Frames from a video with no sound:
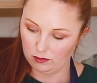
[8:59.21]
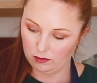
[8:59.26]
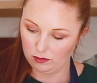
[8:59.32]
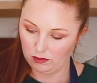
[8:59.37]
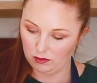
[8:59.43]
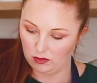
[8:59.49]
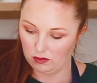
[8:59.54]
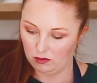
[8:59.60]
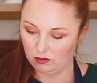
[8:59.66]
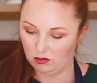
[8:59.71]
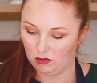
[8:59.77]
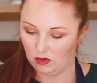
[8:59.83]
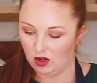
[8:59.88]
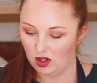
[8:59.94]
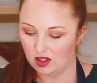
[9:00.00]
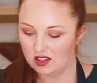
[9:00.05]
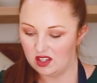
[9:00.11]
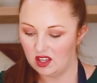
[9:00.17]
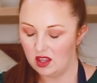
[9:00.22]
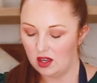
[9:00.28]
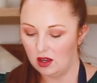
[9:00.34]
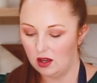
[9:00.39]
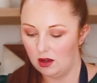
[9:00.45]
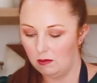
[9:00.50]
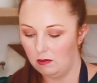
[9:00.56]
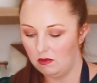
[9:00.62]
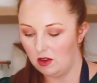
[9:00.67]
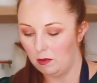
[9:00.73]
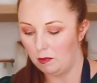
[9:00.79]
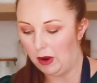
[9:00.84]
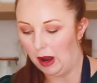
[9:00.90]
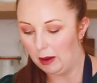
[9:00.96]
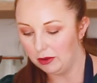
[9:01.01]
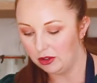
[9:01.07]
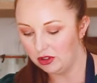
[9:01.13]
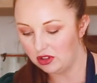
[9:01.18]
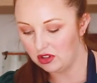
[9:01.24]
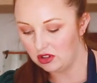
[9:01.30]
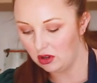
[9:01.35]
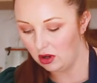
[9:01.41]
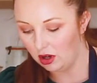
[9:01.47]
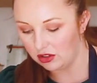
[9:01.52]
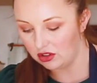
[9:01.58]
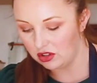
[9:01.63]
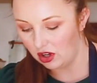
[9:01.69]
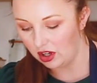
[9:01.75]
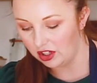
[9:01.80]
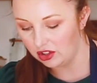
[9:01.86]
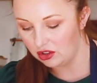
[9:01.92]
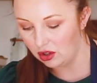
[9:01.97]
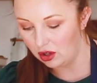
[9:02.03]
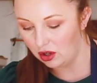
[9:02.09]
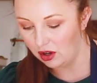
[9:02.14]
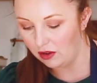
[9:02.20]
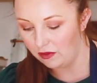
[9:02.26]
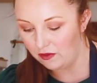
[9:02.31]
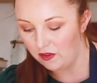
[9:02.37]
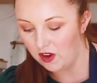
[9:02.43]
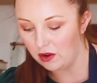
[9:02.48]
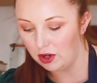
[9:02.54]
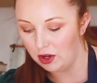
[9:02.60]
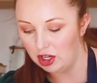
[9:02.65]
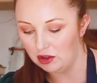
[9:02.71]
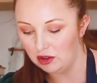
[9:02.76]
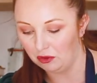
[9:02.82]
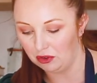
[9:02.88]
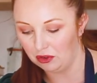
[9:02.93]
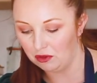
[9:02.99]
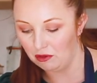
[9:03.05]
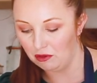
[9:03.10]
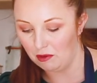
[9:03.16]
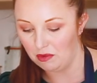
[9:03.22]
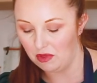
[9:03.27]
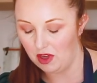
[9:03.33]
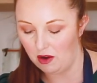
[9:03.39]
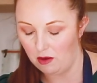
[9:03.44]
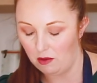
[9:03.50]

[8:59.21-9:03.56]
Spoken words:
You can see the bubbles are starting to look very different from